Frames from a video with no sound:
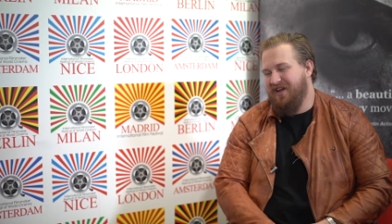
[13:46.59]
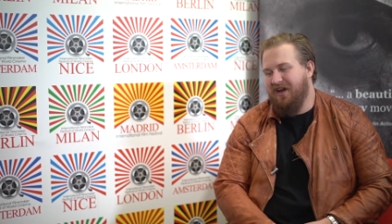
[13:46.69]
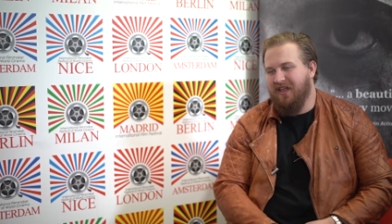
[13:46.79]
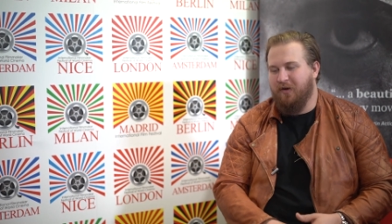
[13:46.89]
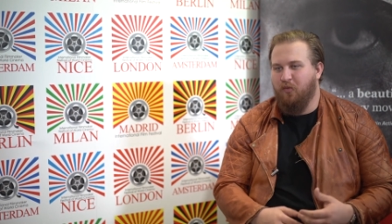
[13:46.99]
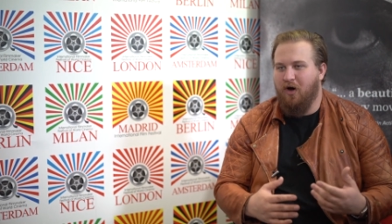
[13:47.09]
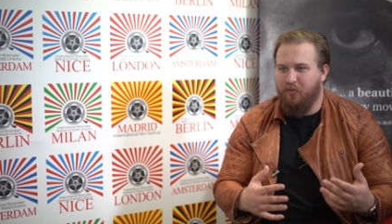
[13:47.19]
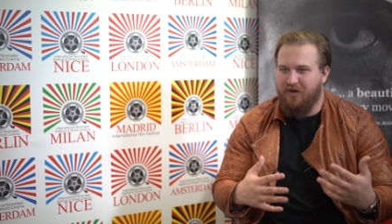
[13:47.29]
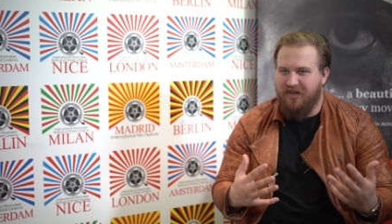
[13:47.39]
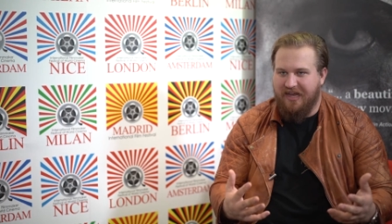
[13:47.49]
It's kind of like, what
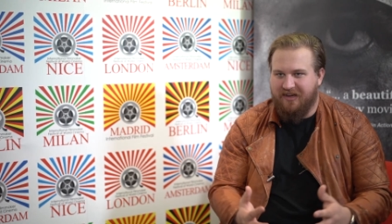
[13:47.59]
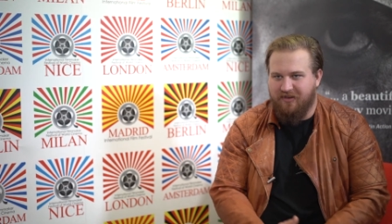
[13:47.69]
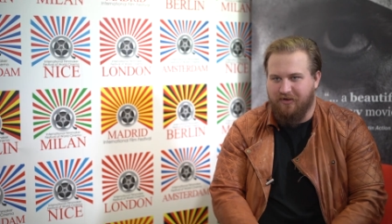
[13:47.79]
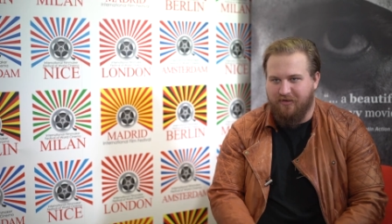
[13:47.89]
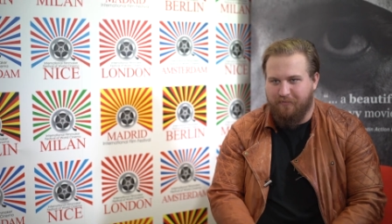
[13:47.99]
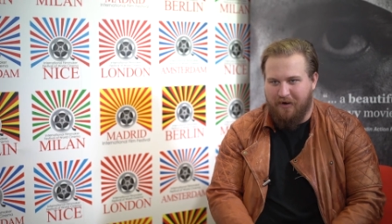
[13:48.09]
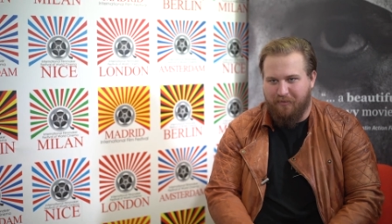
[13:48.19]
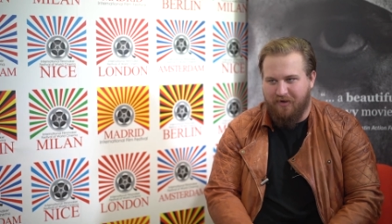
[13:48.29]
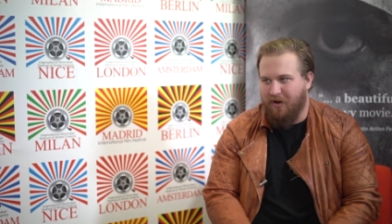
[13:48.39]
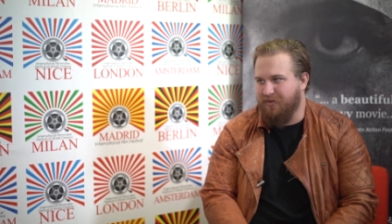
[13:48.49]
would Nick do is
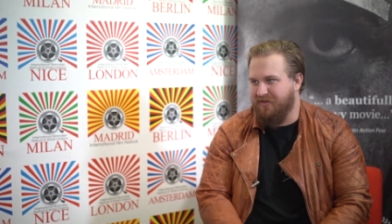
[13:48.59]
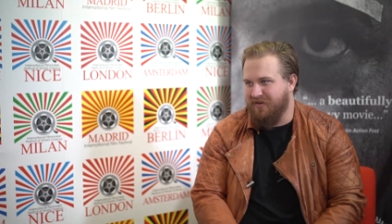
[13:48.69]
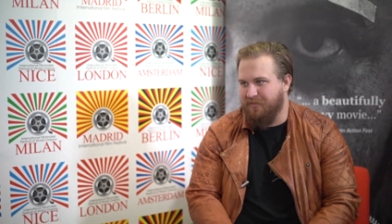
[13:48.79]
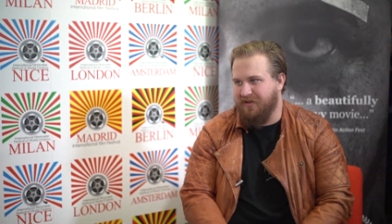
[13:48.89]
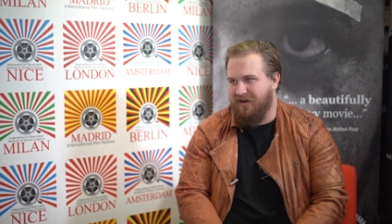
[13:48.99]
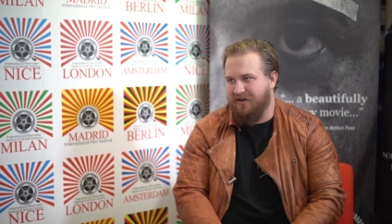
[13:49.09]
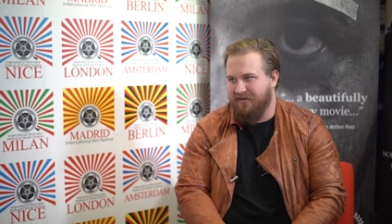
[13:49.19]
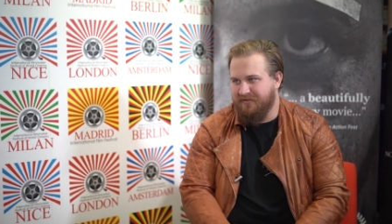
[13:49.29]
probably always going to be there.